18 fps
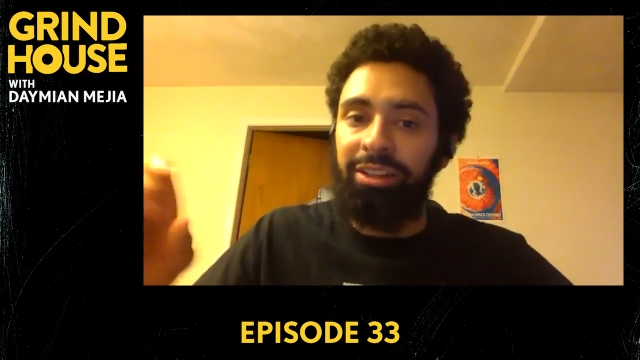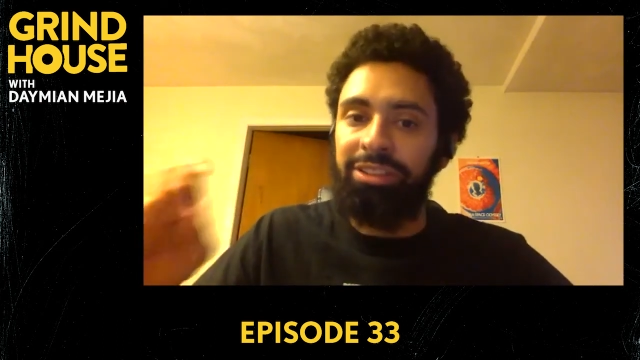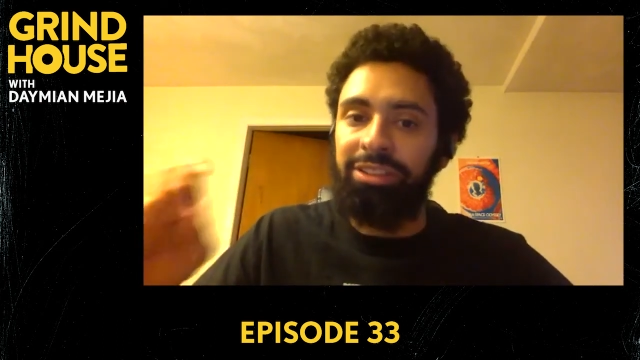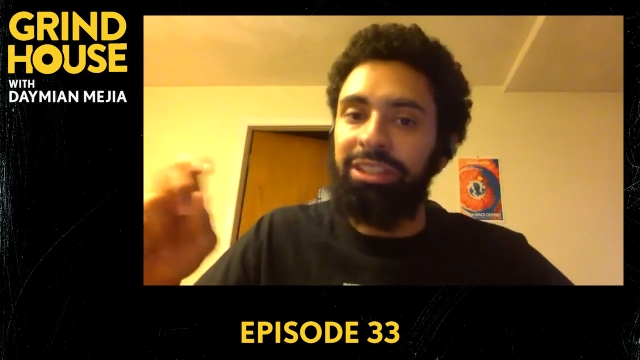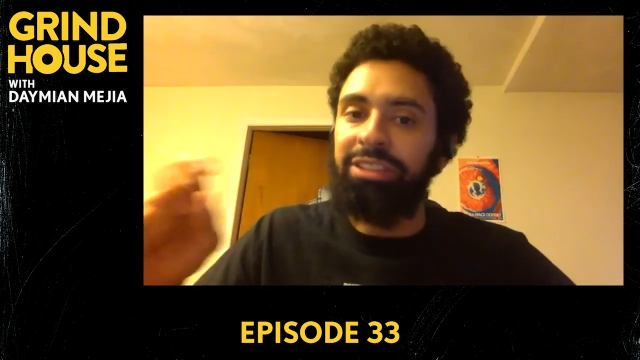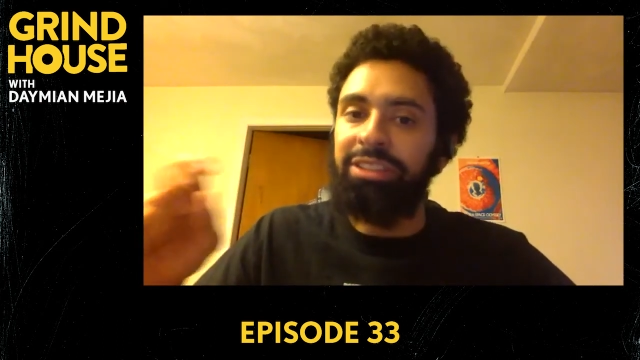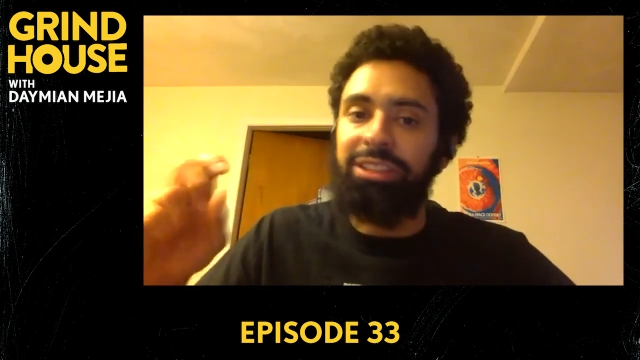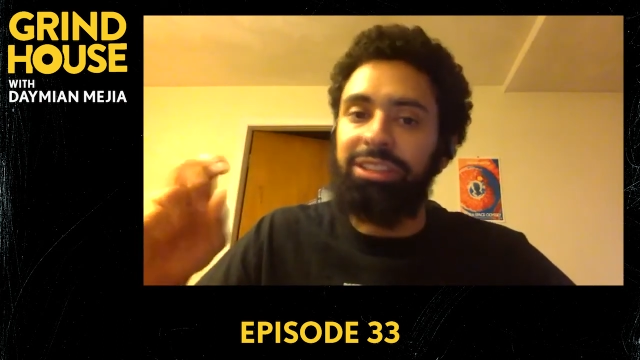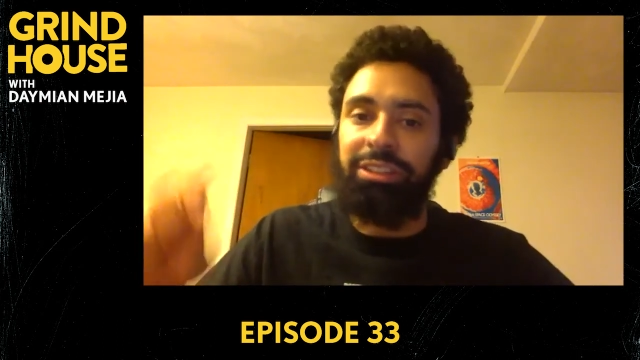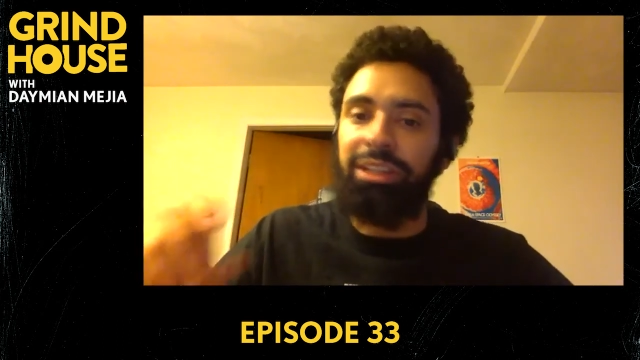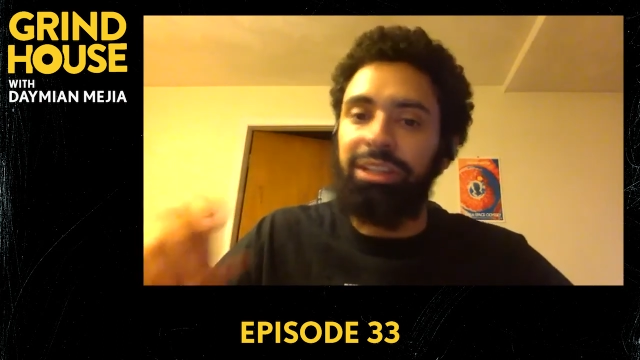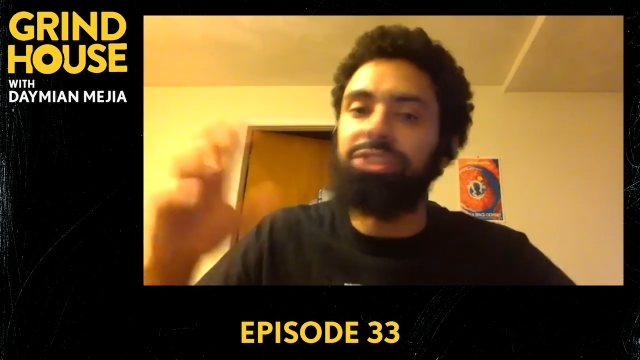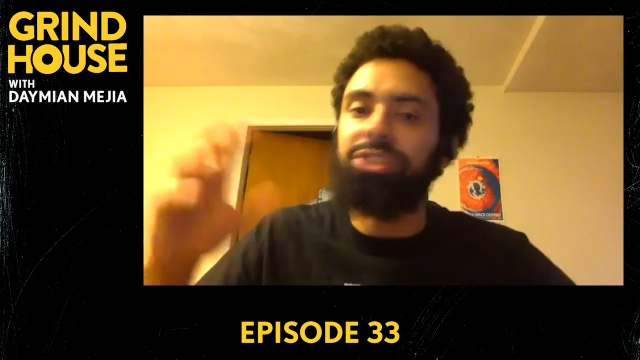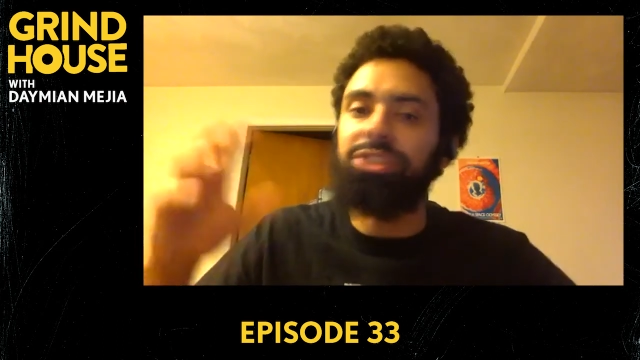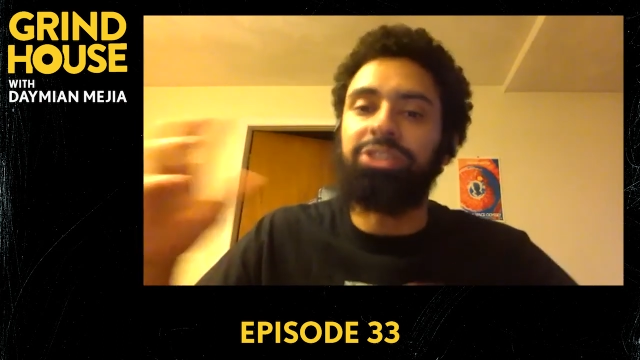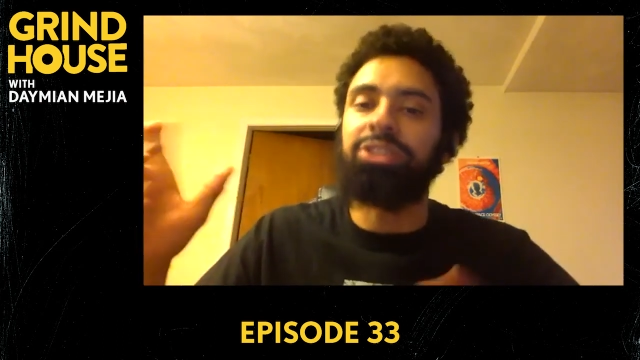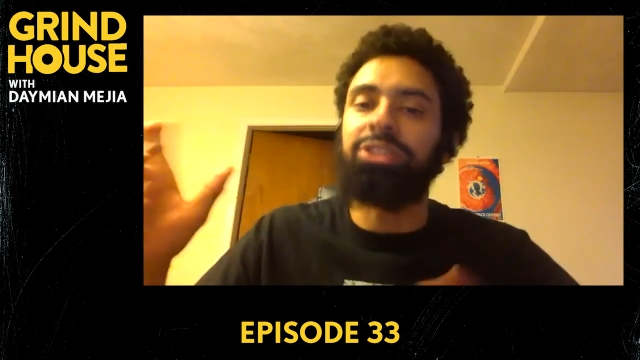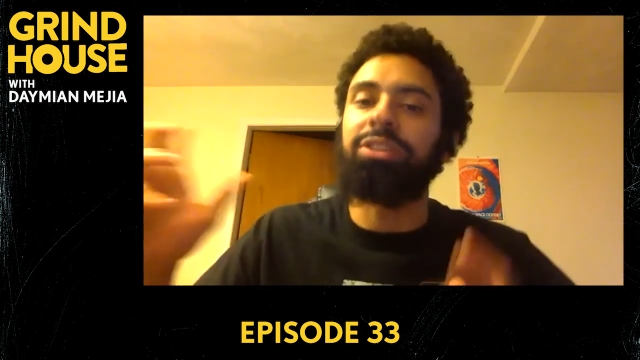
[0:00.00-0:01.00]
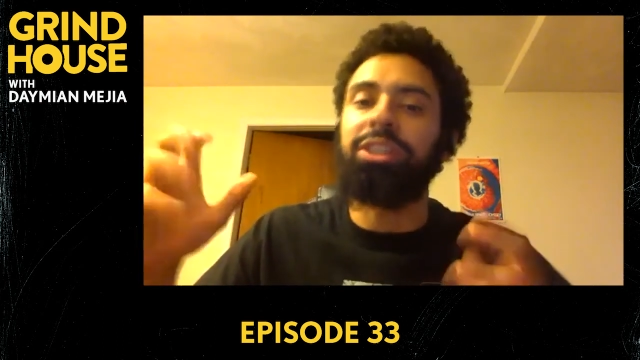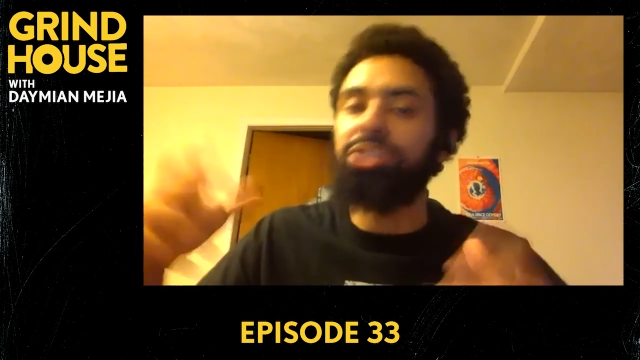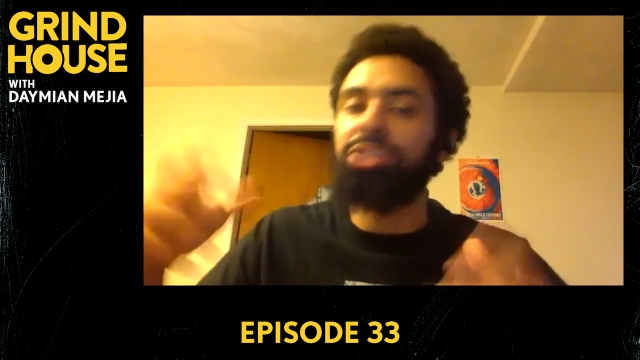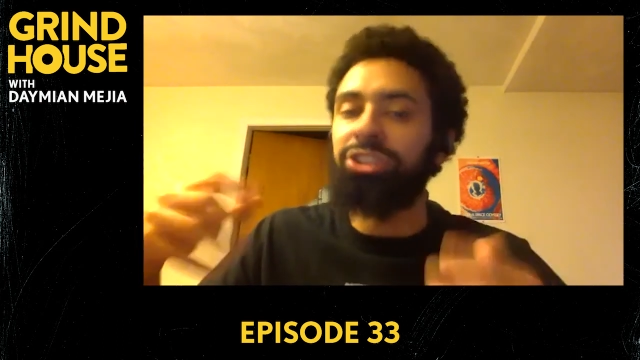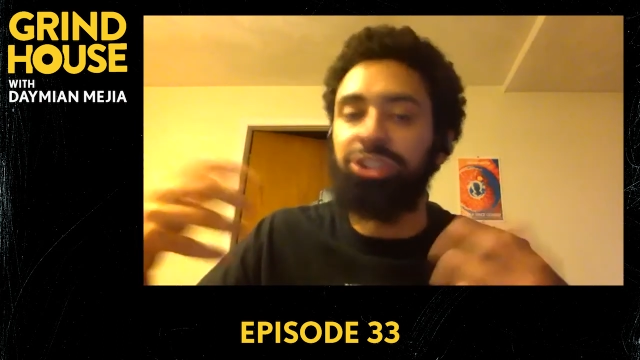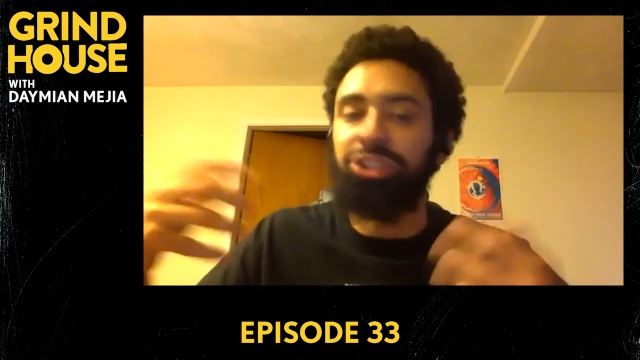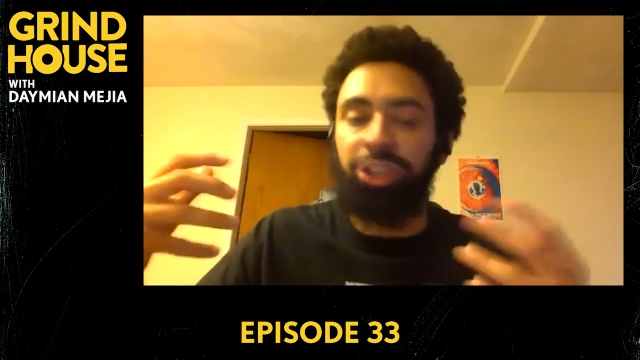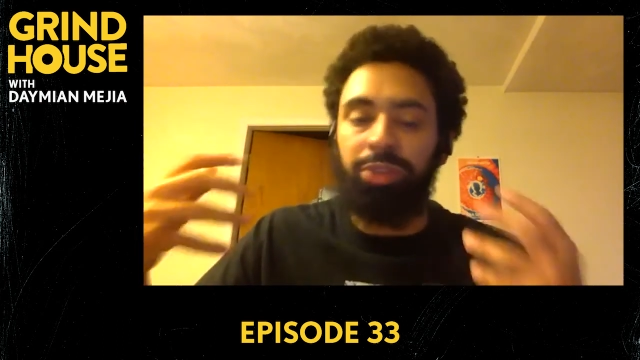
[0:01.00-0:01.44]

because that's just